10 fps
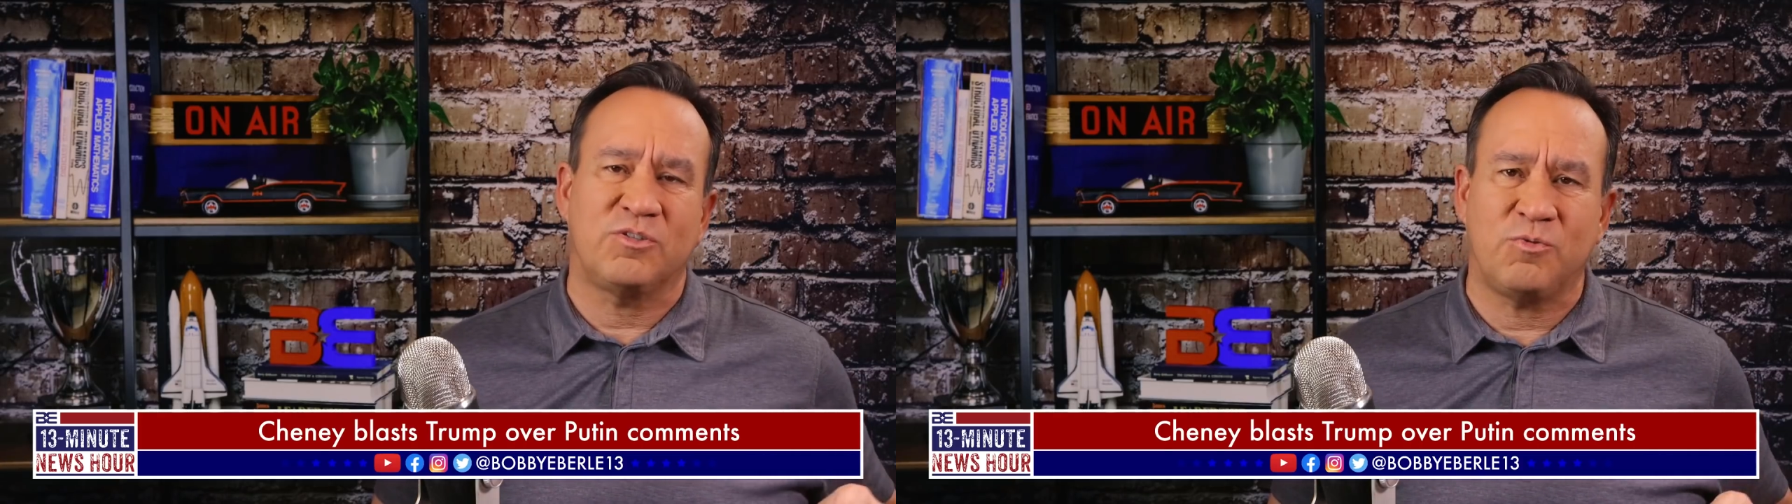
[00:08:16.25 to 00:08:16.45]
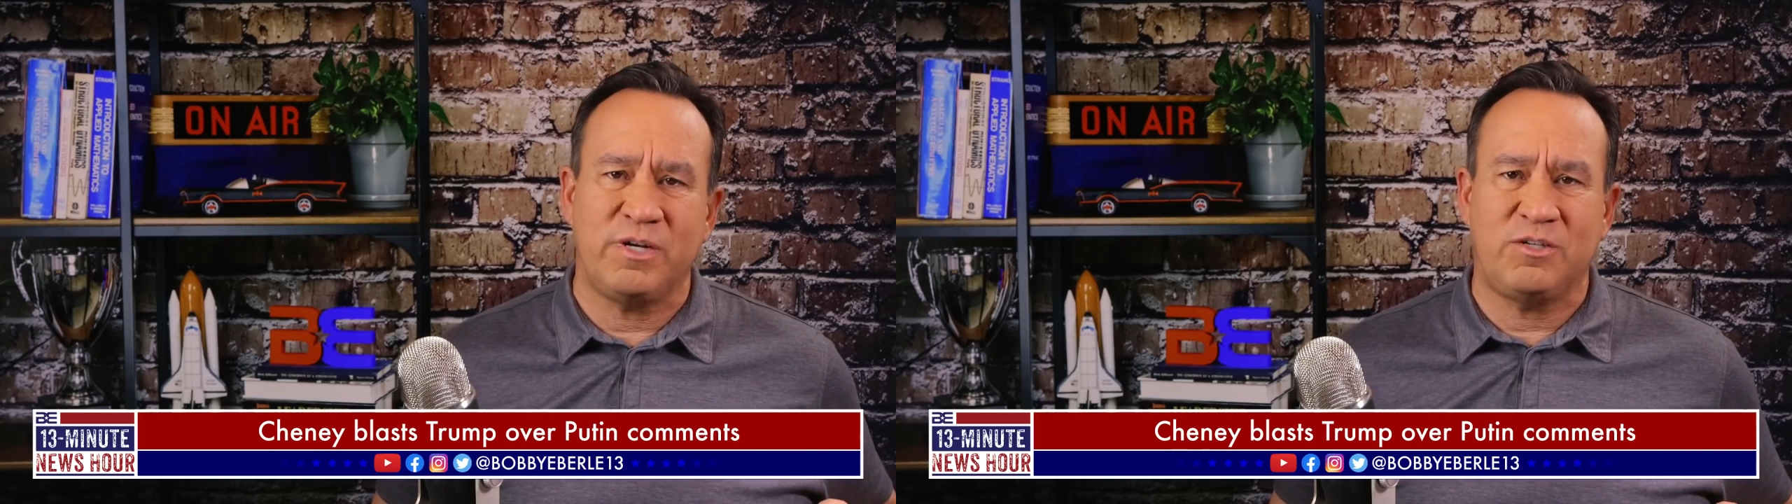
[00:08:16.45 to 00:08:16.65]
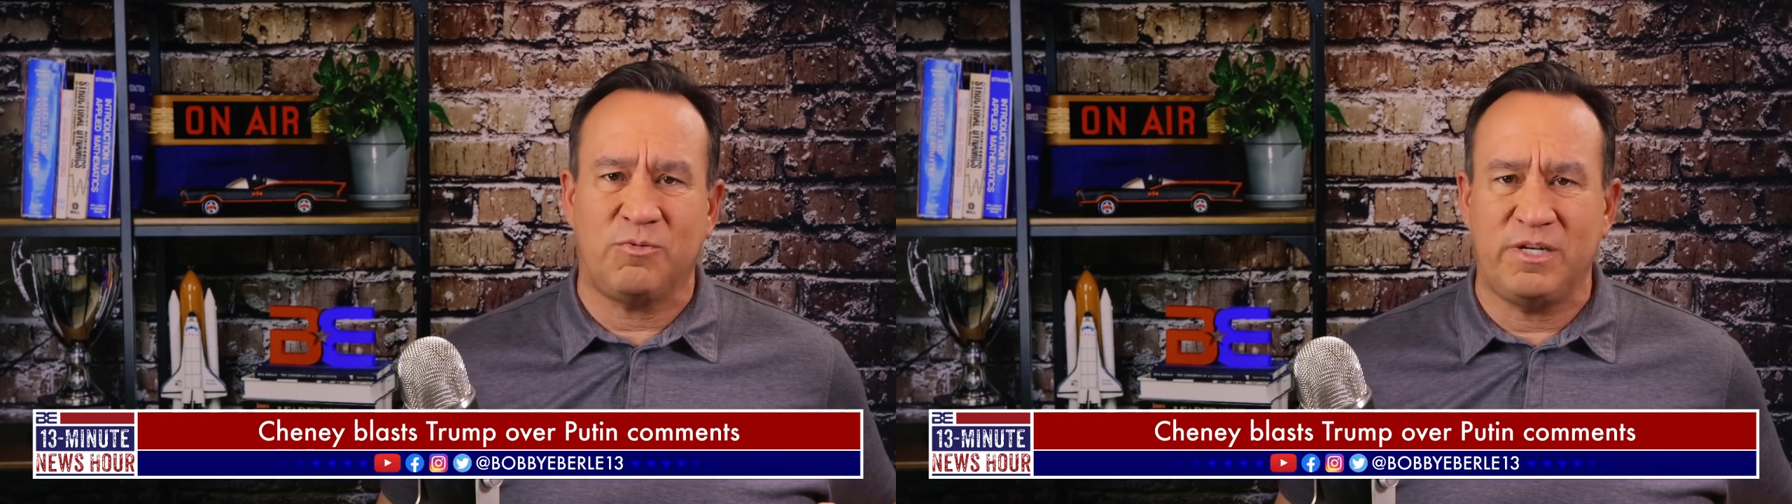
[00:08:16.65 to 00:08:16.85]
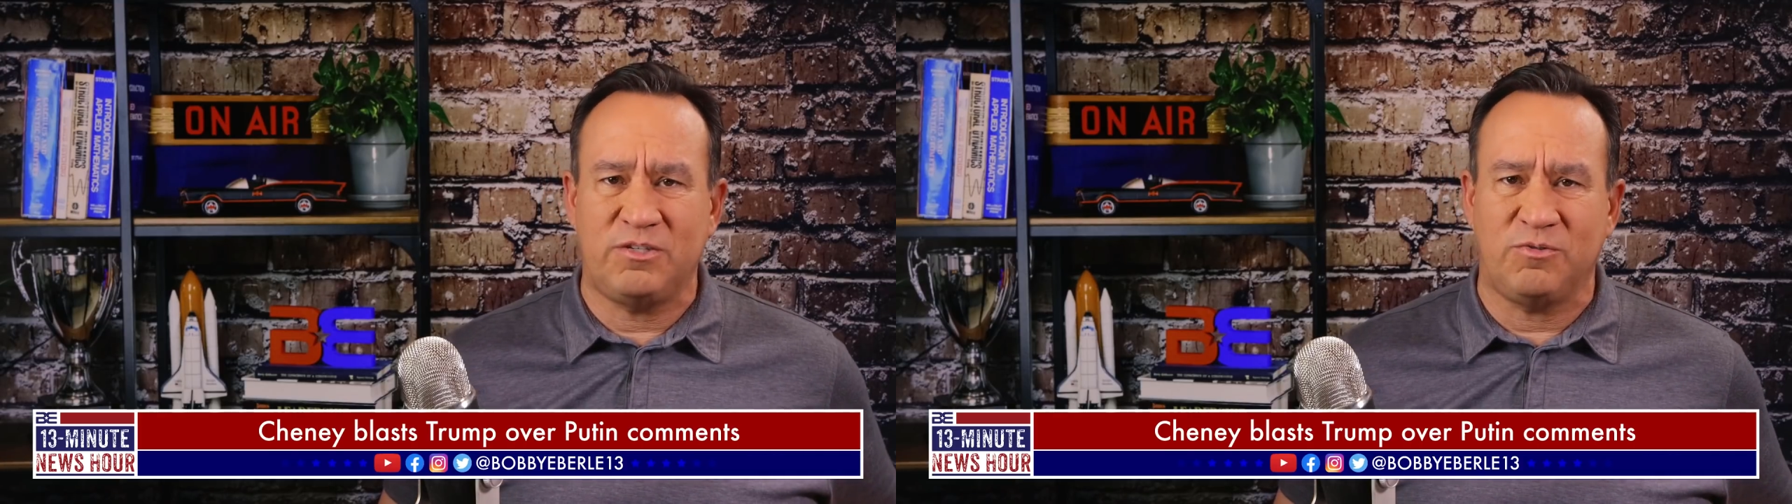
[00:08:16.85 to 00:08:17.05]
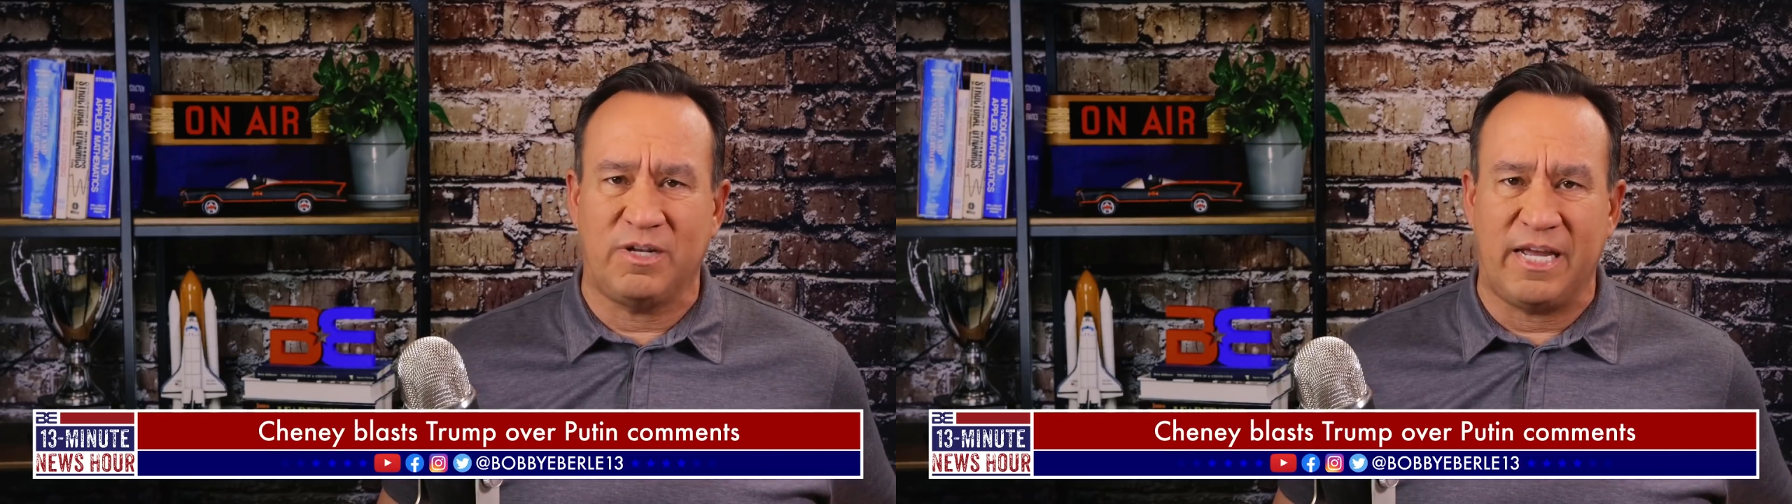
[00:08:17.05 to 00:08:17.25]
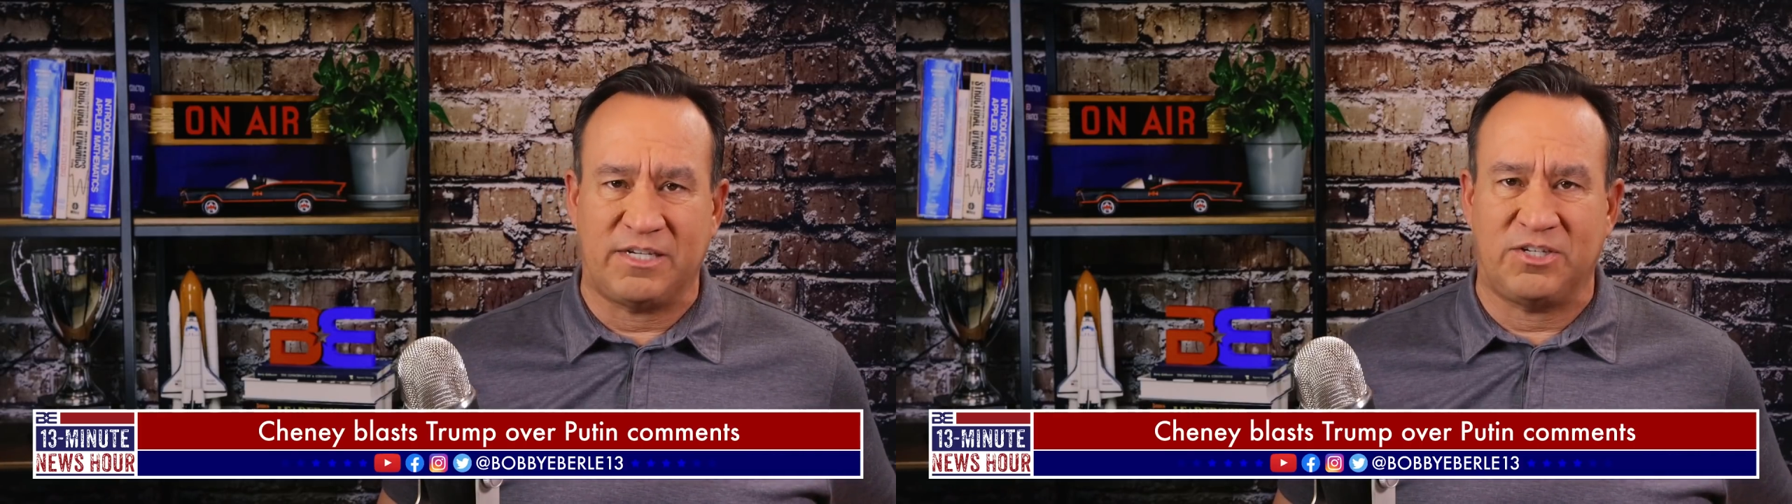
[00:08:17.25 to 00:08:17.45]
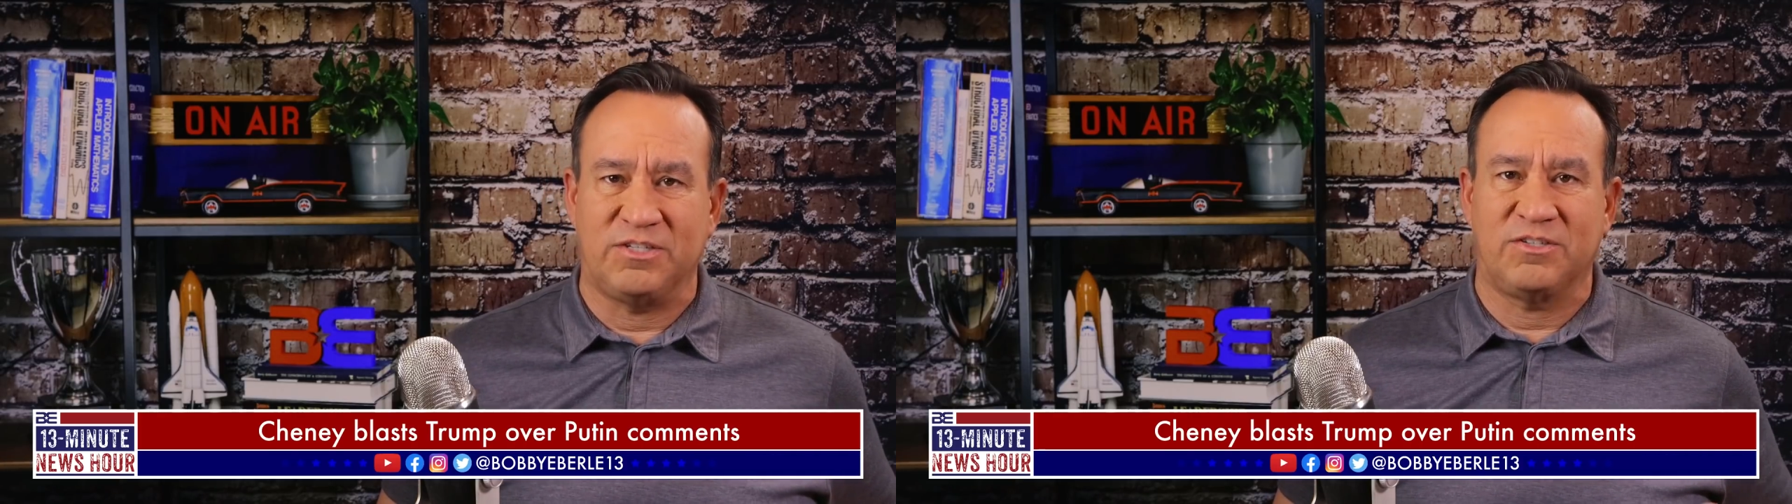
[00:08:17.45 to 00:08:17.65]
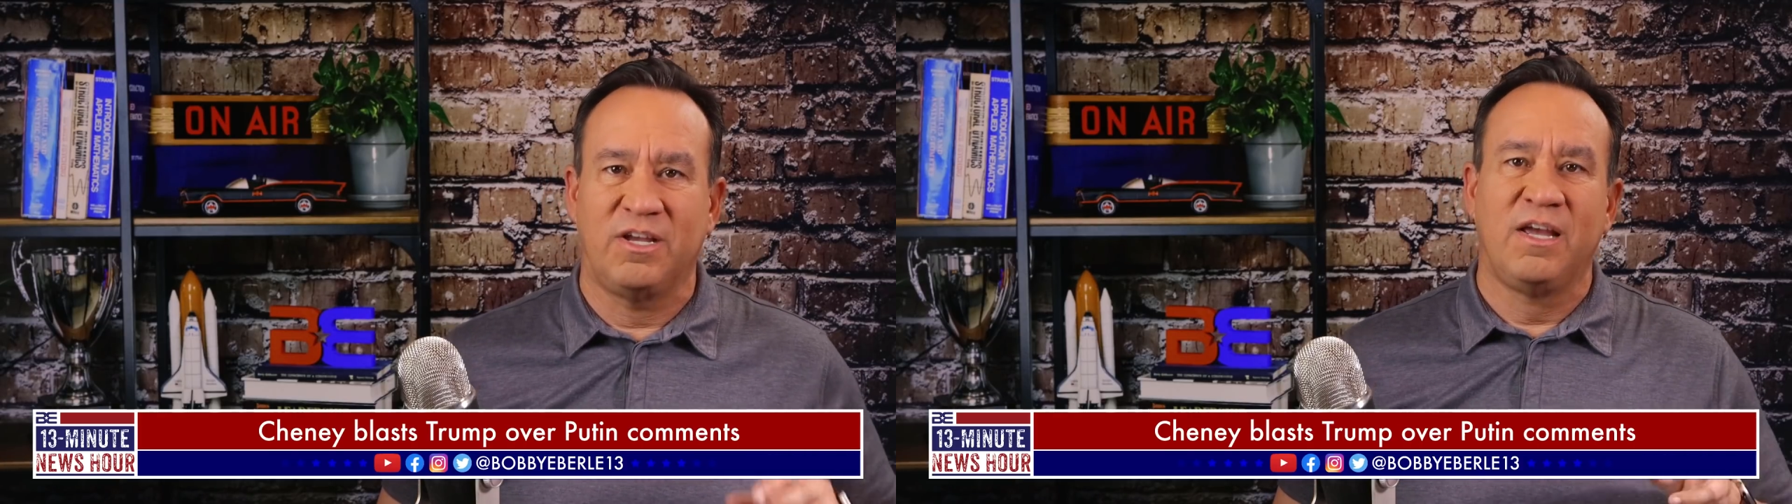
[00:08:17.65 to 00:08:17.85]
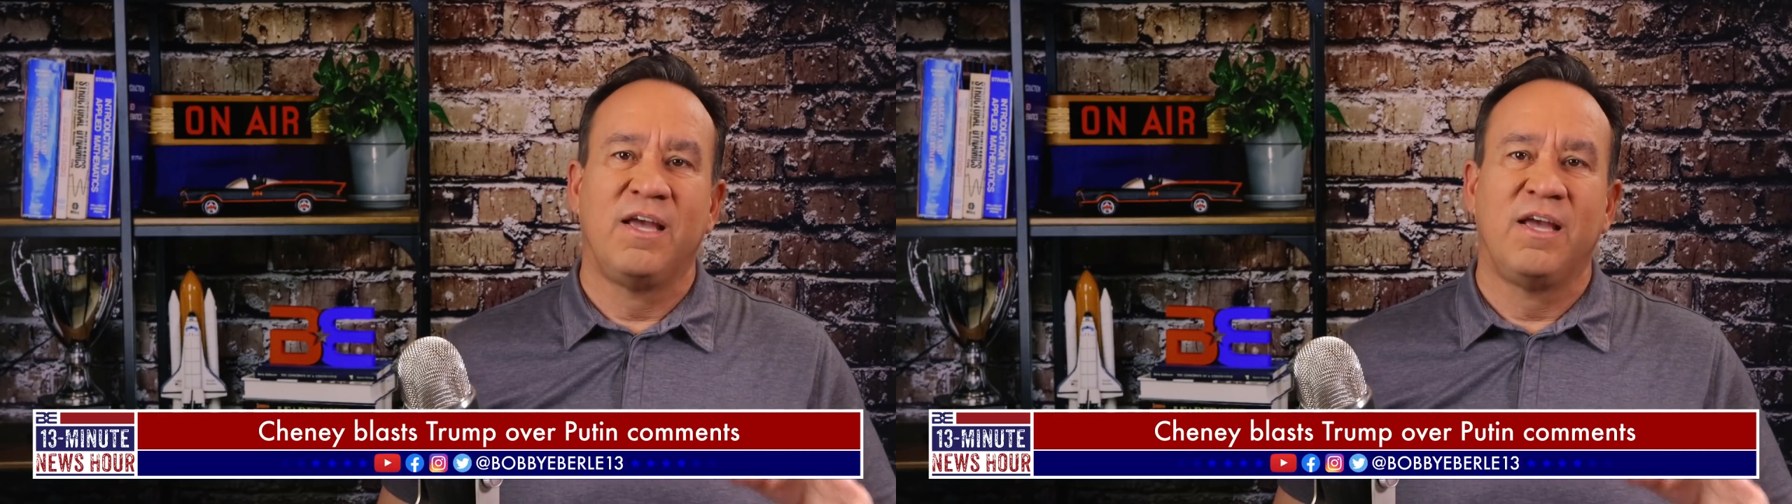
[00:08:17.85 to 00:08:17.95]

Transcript: 2022 elections.